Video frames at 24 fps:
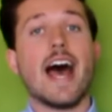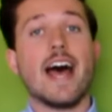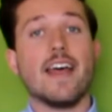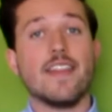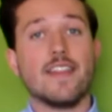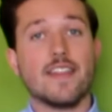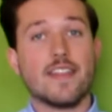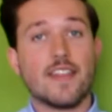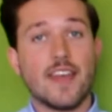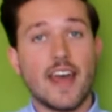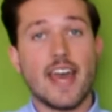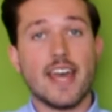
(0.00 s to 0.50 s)

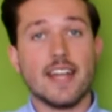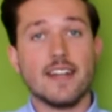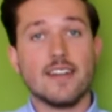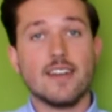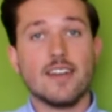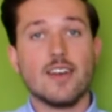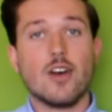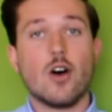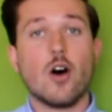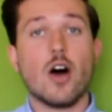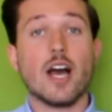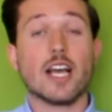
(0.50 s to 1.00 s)
and
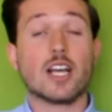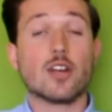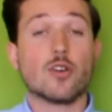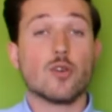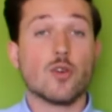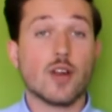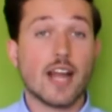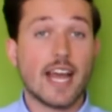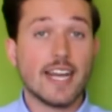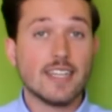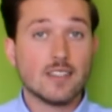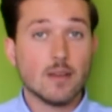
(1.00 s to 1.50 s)
then I
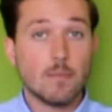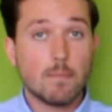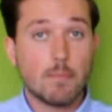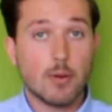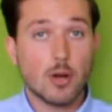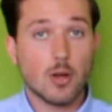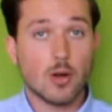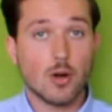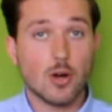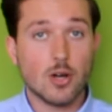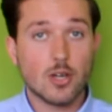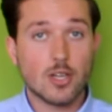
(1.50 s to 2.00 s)
create a
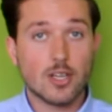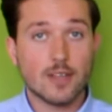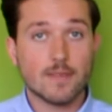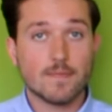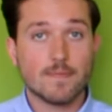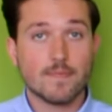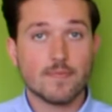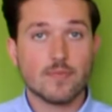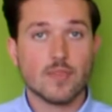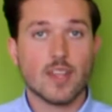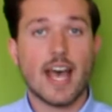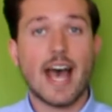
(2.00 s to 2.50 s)
blog
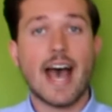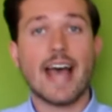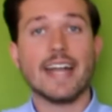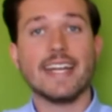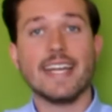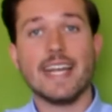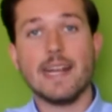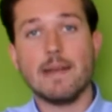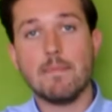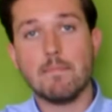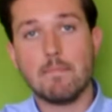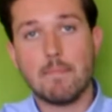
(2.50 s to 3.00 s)

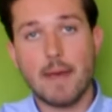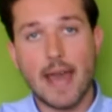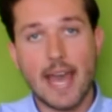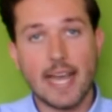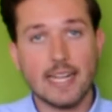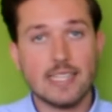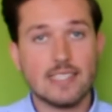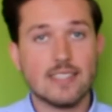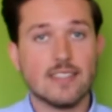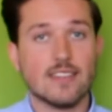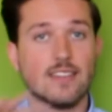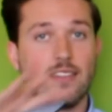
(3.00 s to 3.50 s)
and
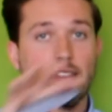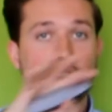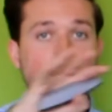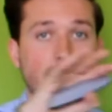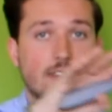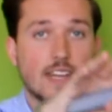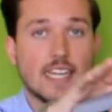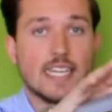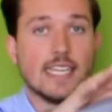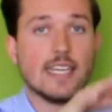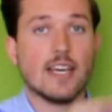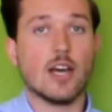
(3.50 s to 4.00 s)
embed the
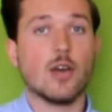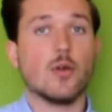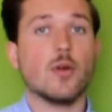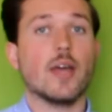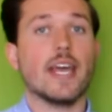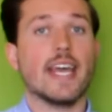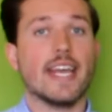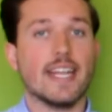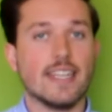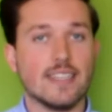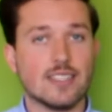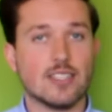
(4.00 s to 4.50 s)
video
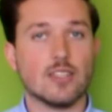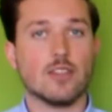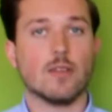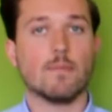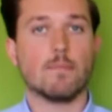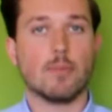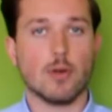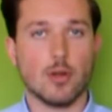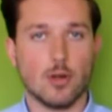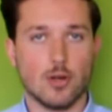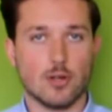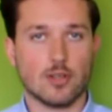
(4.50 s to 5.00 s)
into the
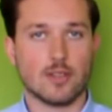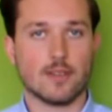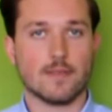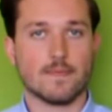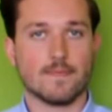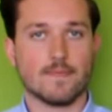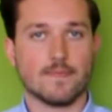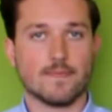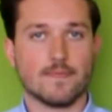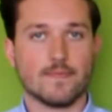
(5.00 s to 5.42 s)
blog.